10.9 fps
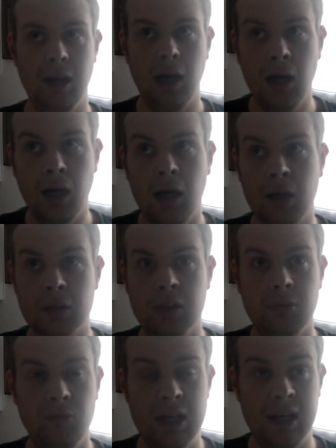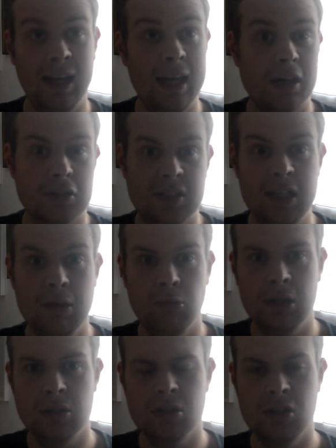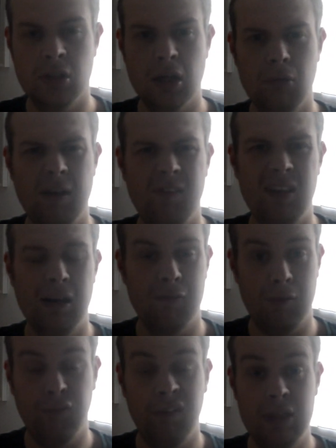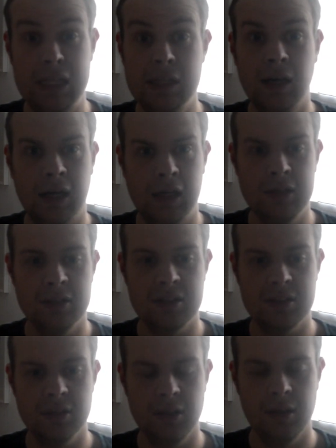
ARC, the ARC ones to go with like the 59s.